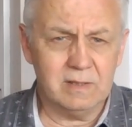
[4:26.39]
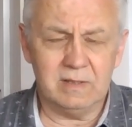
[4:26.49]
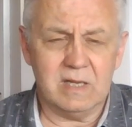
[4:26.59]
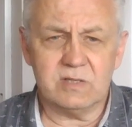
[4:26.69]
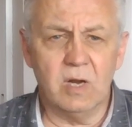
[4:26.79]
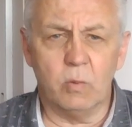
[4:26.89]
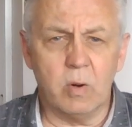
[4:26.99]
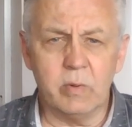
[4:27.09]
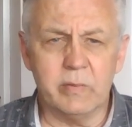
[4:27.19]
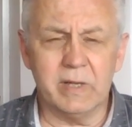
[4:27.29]
And that's not
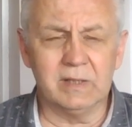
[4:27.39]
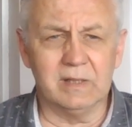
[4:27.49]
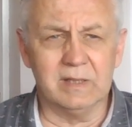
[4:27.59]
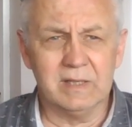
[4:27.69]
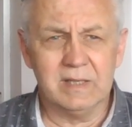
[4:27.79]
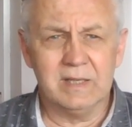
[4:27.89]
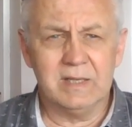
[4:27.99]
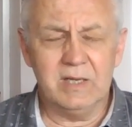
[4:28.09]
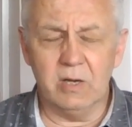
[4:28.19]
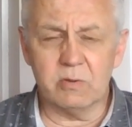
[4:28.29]
what we want.
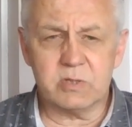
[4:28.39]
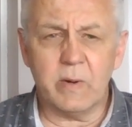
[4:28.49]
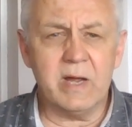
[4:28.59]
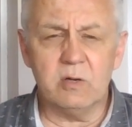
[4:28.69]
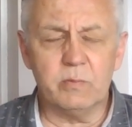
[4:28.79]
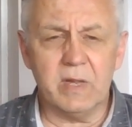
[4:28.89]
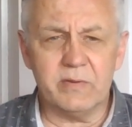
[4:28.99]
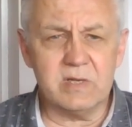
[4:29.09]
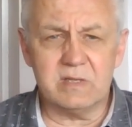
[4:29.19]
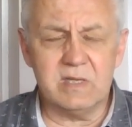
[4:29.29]
You know, so I hope that
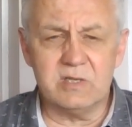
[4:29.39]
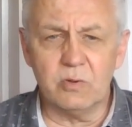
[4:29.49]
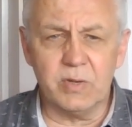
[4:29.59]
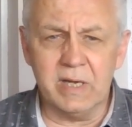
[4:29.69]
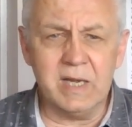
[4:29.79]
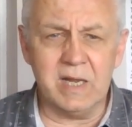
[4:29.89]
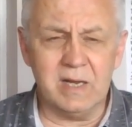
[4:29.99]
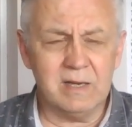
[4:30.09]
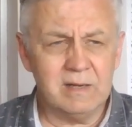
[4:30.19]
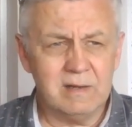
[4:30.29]
there's nothing in it.
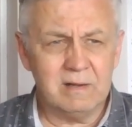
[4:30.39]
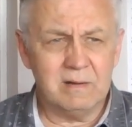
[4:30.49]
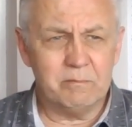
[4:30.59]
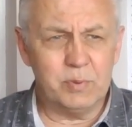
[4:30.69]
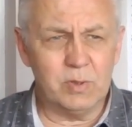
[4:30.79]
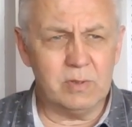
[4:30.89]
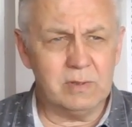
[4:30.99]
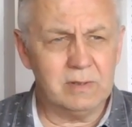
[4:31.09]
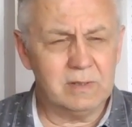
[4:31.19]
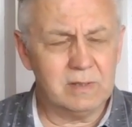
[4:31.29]
But,
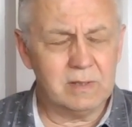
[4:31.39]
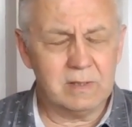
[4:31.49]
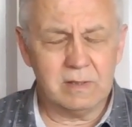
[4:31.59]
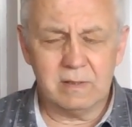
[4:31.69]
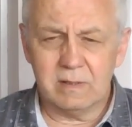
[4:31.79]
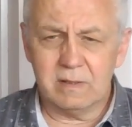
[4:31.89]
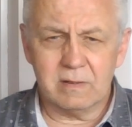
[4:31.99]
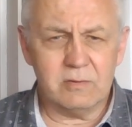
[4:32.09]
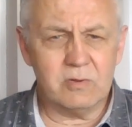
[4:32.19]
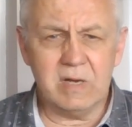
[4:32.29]

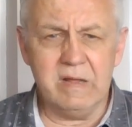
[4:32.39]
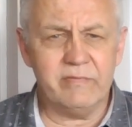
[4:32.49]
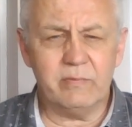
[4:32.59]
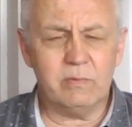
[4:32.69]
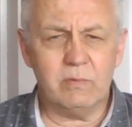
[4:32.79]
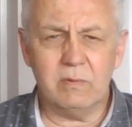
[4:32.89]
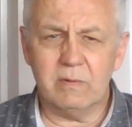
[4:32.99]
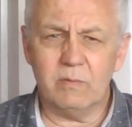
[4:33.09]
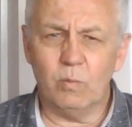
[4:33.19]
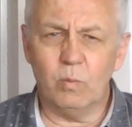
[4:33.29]
good grief,
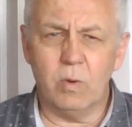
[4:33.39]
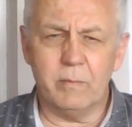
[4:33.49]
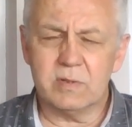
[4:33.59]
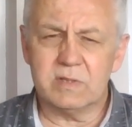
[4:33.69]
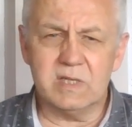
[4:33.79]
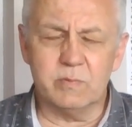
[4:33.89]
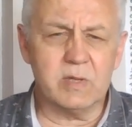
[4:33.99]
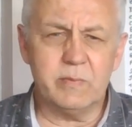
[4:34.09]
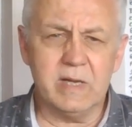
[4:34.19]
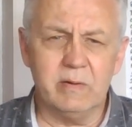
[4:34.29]
what must his
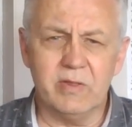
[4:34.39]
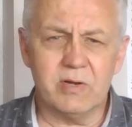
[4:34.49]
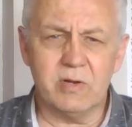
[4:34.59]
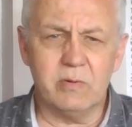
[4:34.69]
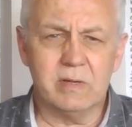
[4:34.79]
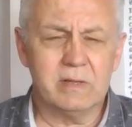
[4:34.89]
mother be going through?